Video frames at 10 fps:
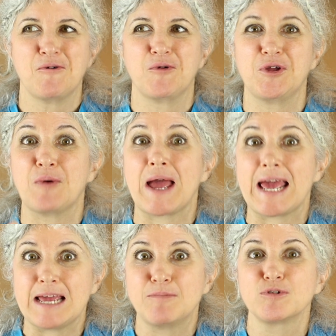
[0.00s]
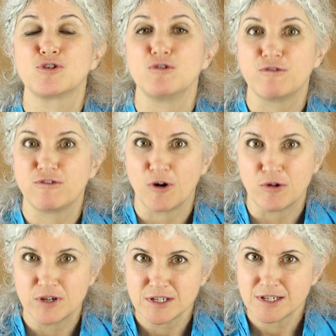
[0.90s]
Were you able to
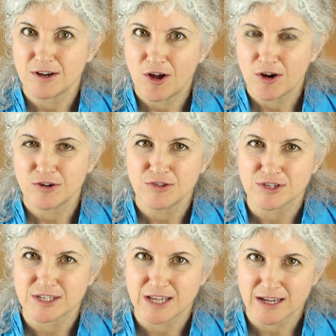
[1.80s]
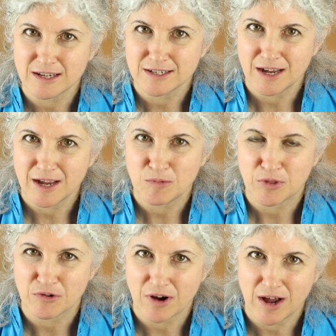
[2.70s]
focus longer the second time
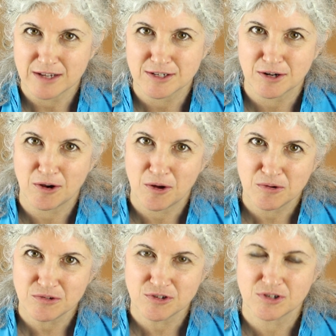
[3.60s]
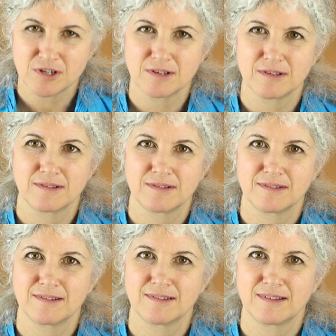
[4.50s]
with your eyes closed?
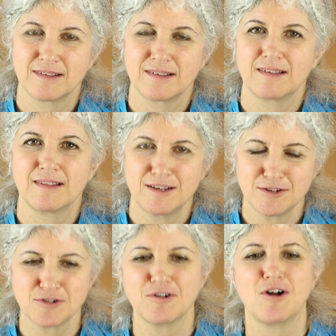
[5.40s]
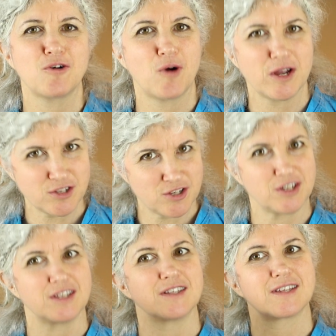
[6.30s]
These are all
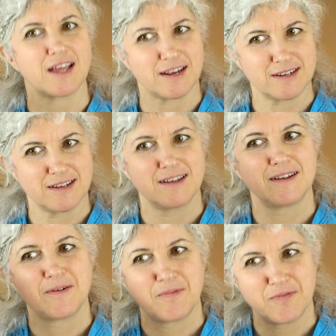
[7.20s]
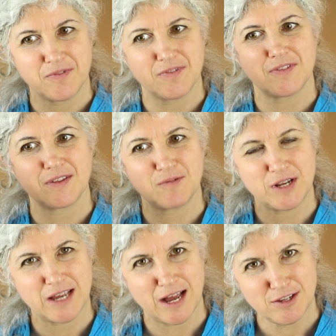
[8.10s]
questions that
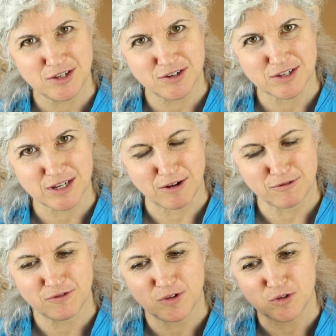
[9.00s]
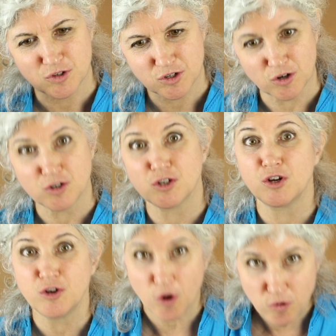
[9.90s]
when you ask yourself, you start to
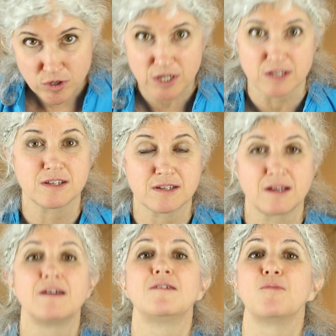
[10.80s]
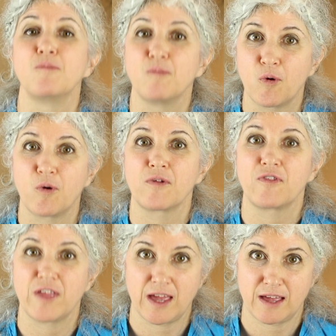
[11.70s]
notice more
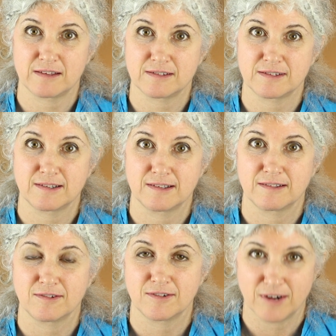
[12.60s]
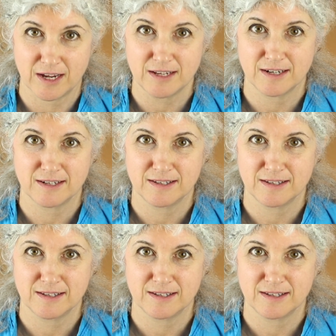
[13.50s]
things, right?